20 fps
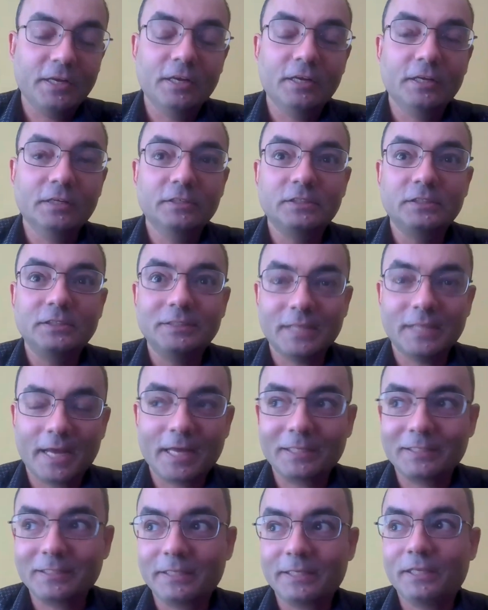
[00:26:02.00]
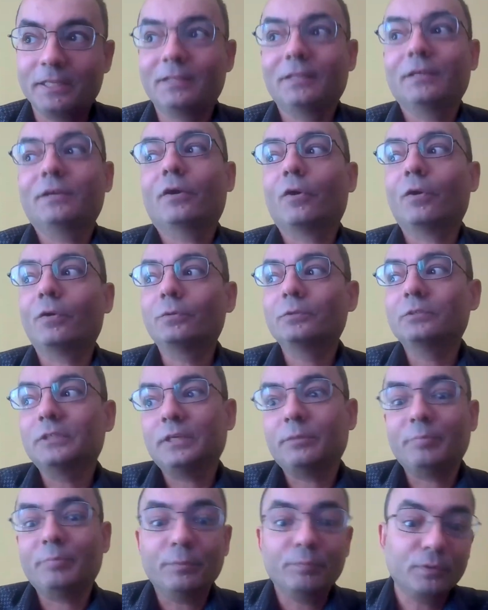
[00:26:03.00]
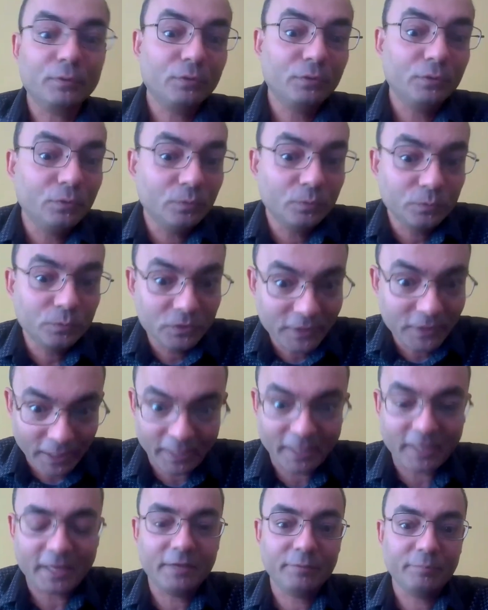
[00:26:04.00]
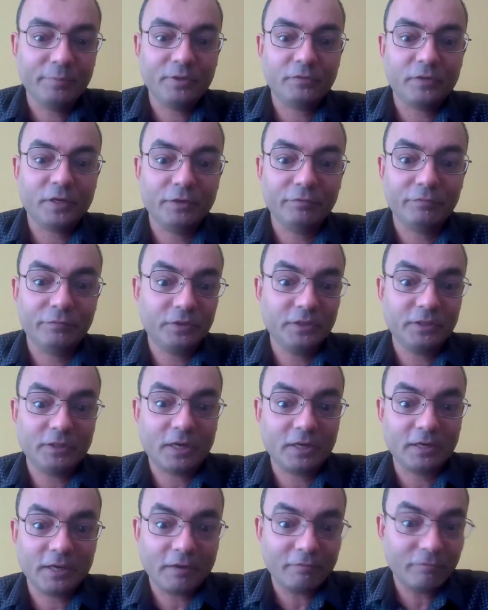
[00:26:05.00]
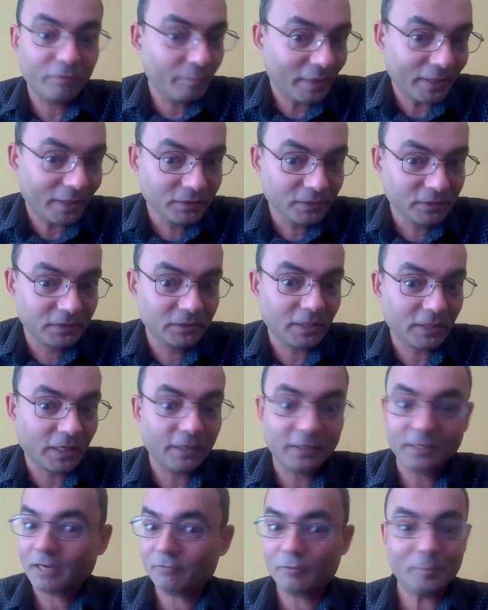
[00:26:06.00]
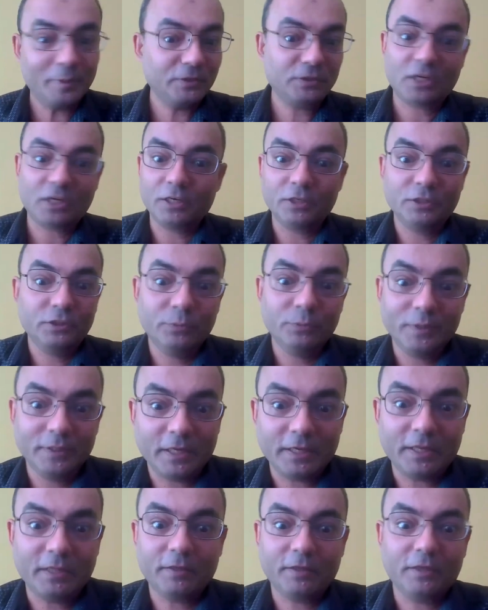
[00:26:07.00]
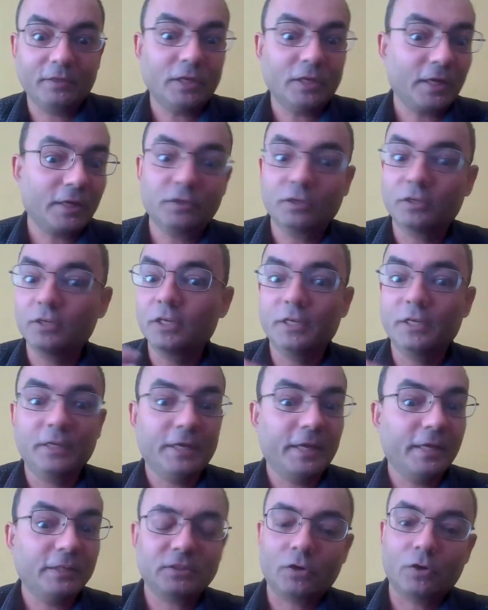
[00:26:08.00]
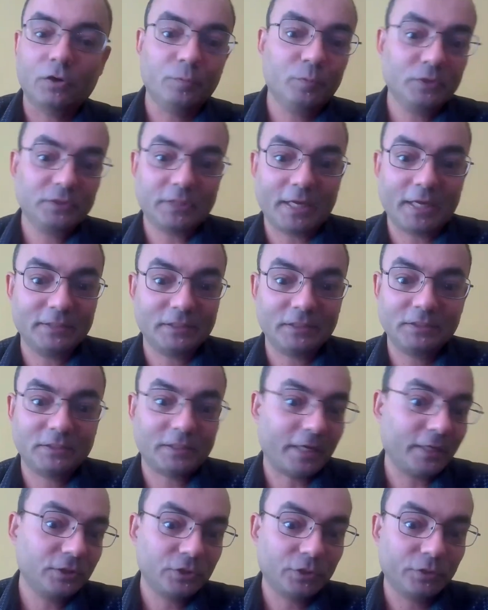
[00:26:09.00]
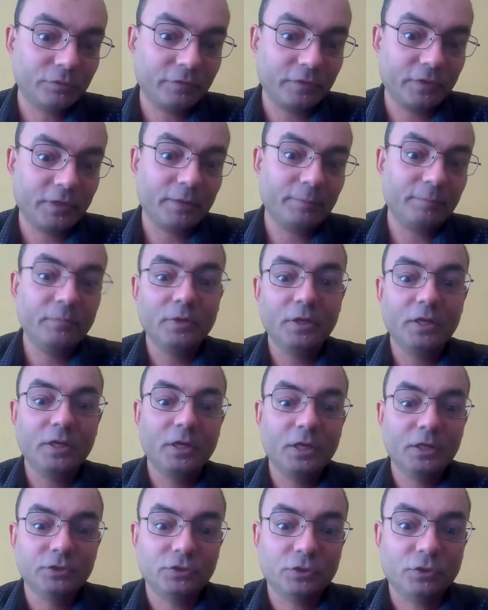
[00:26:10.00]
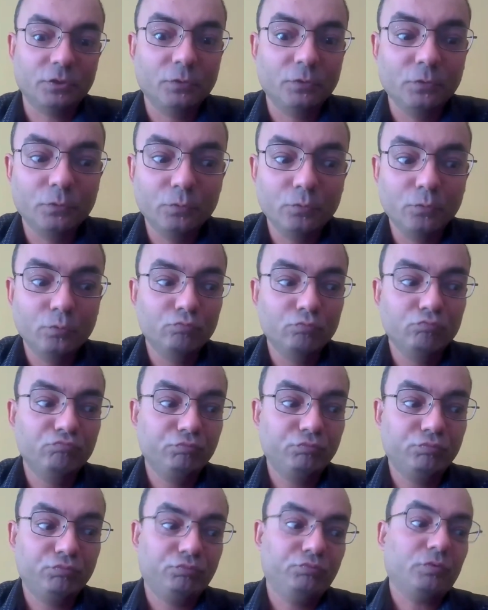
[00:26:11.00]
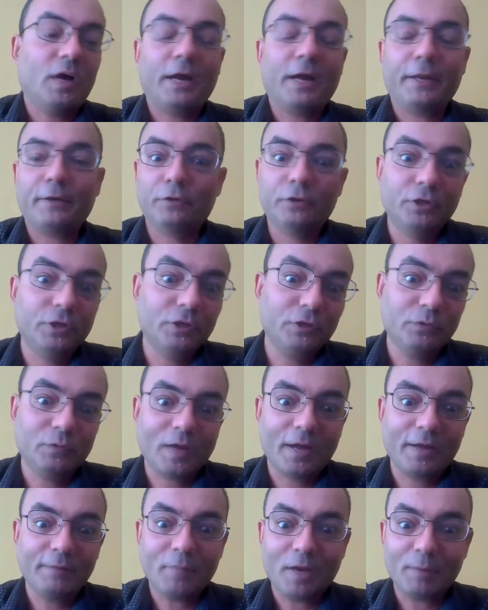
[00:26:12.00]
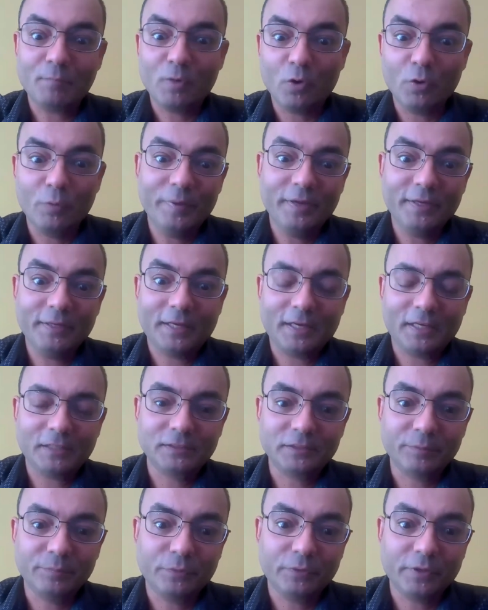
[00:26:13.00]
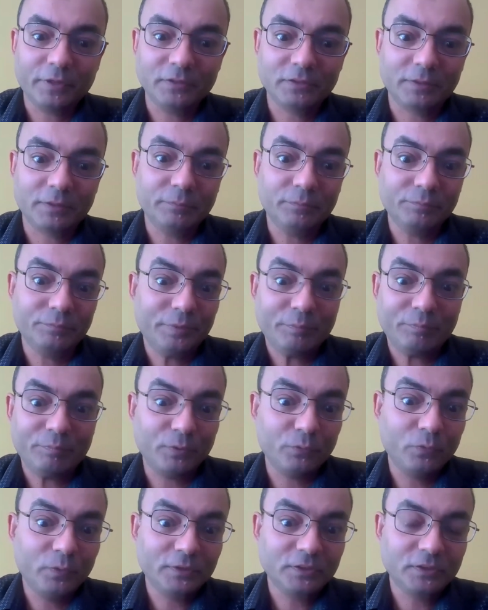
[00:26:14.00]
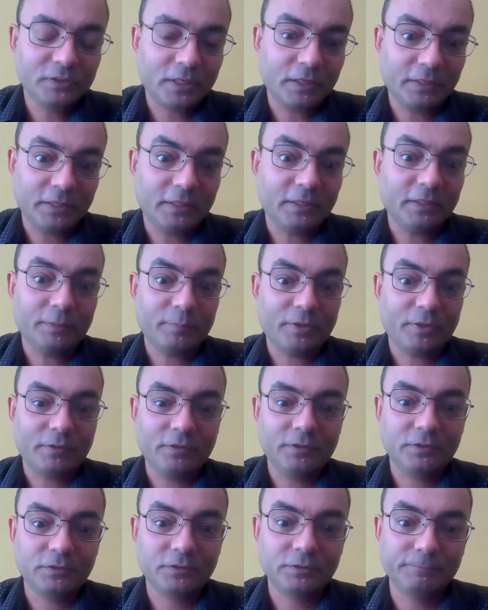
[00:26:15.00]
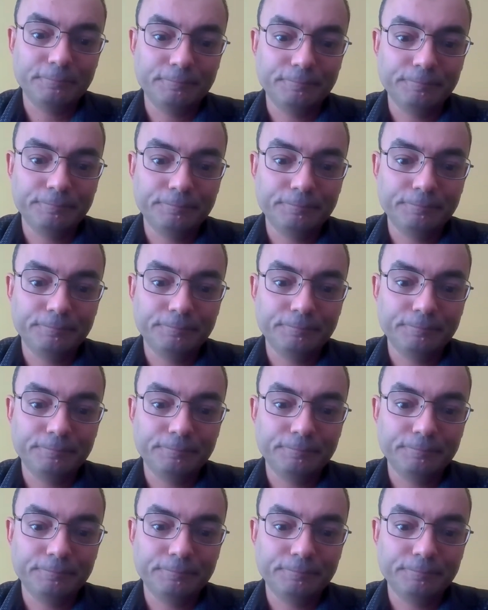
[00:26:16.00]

And sadly, the only people who can be ready for it are governments, and the governments aren't doing it. It's almost as a sideshow for them. So well, I don't know. I'm, I'm hoping that at some point, some people will start thinking about this.